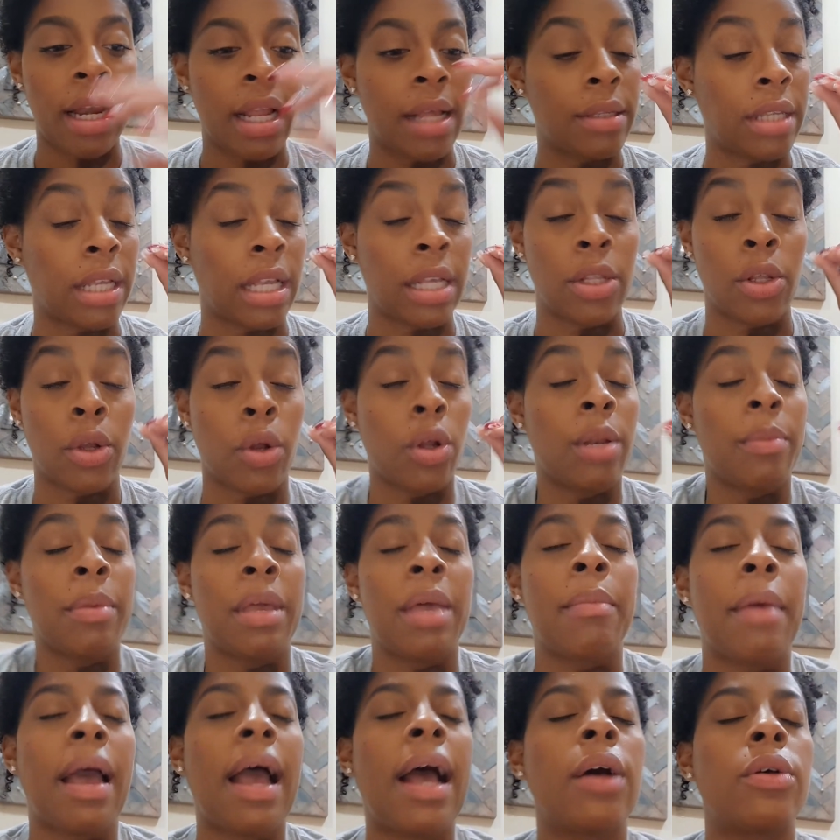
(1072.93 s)
I was like, they're going to be
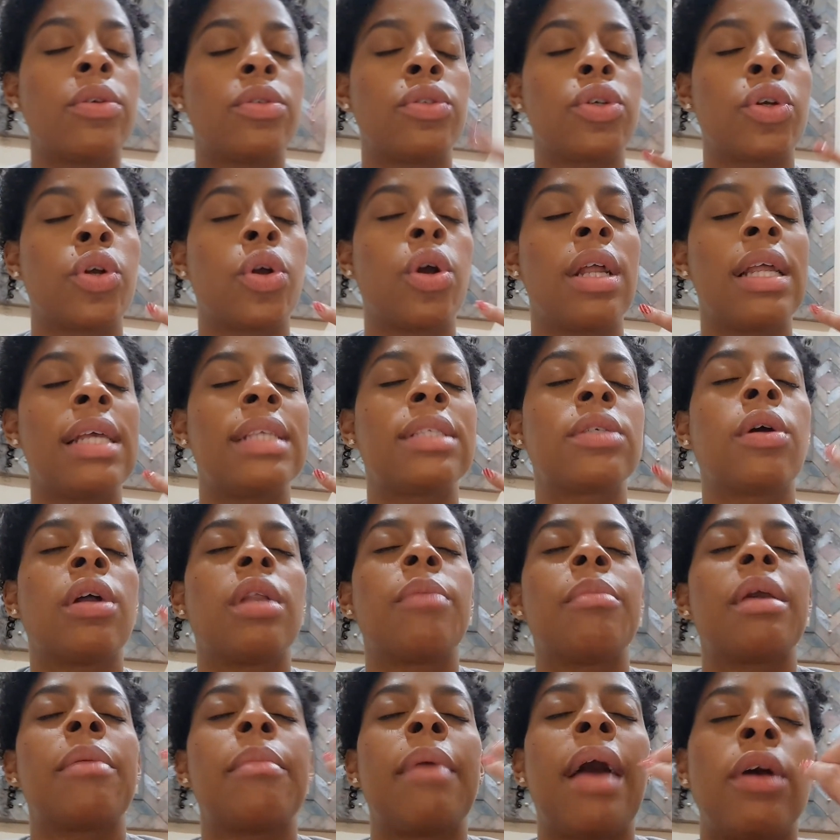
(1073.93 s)
in my house. Go it's going to
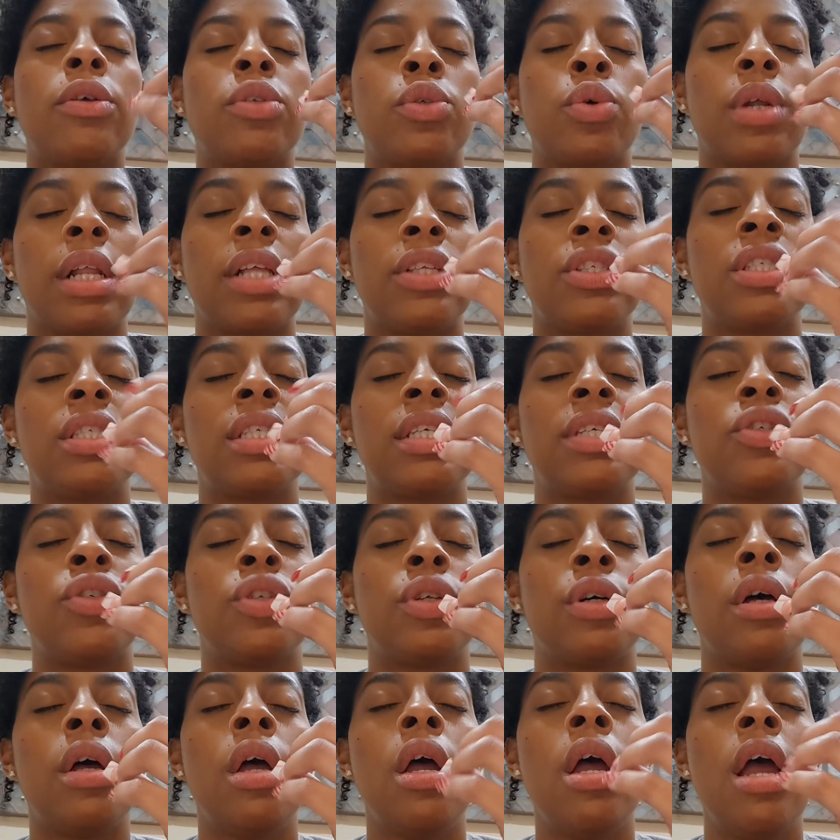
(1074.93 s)
be in my house, Lord. I just need you
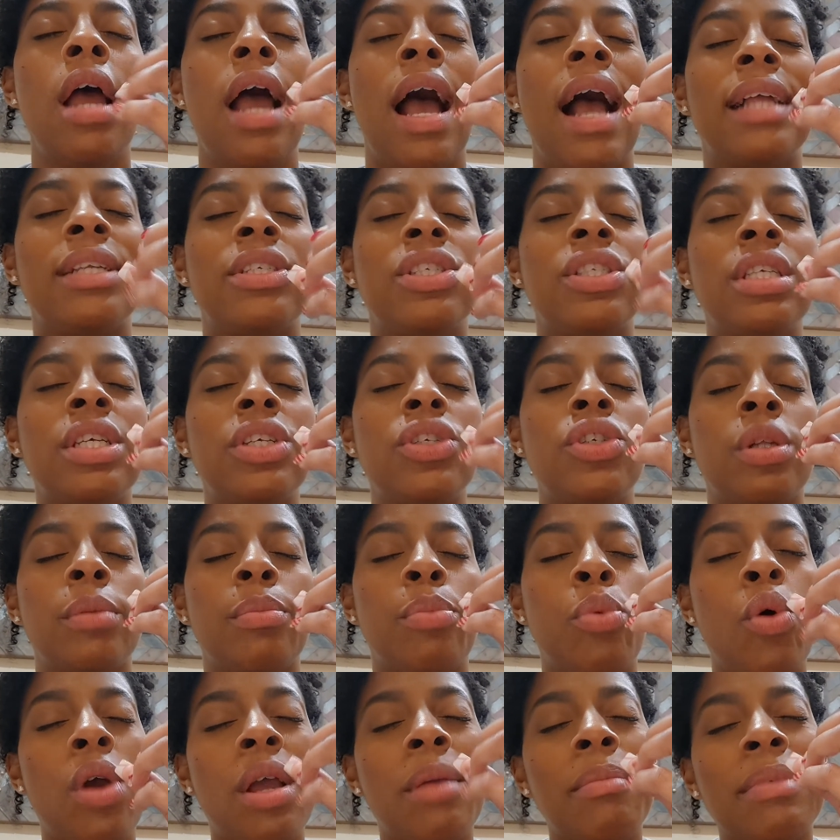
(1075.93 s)
to, I just need you to
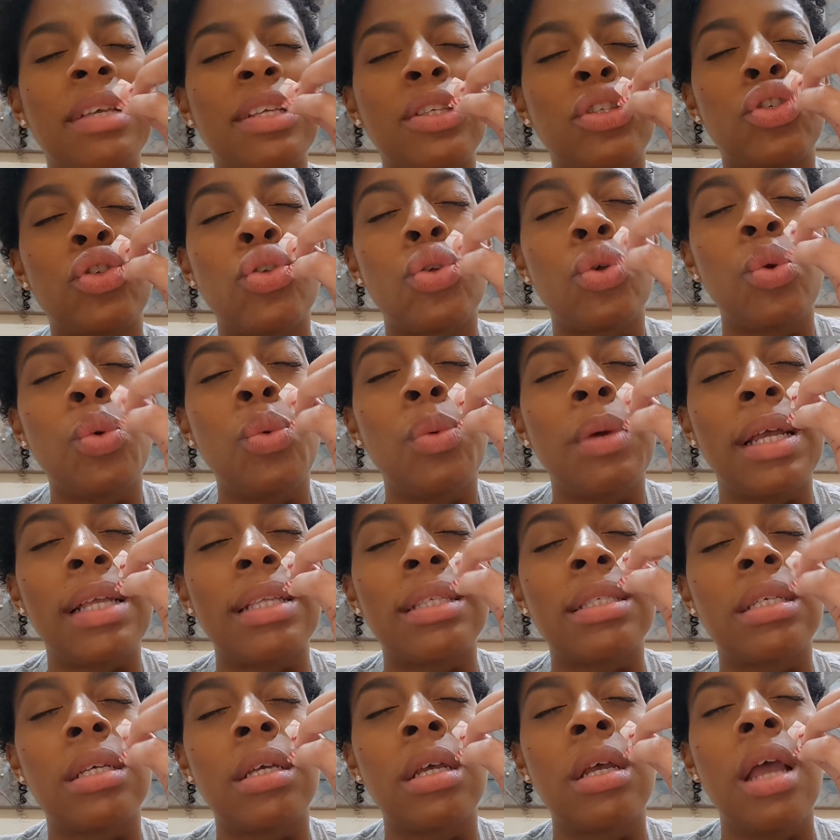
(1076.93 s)
point me to
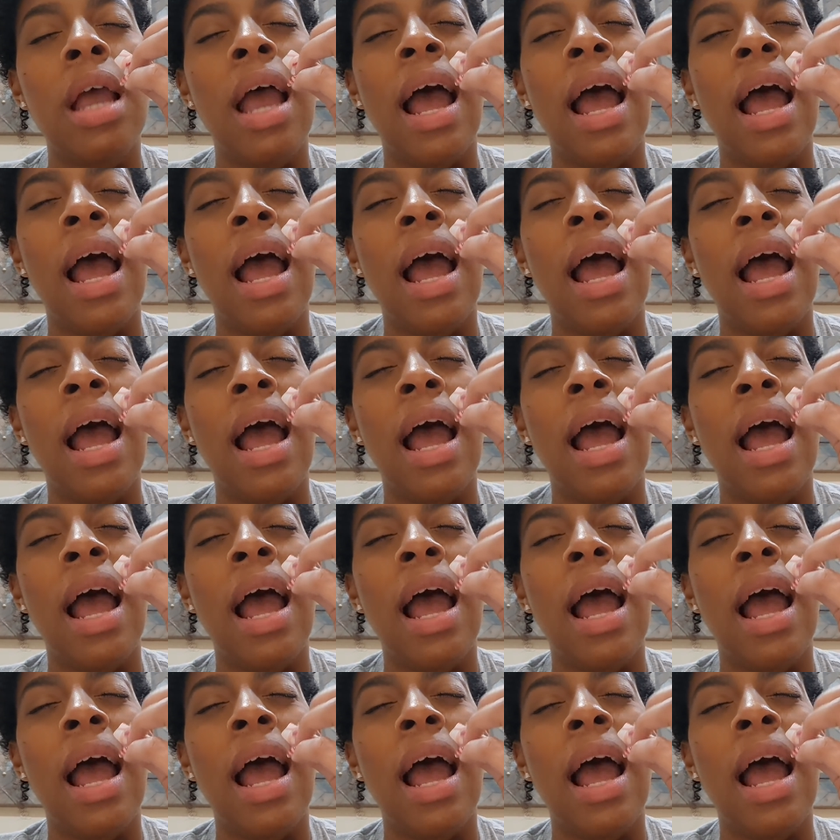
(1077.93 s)
it.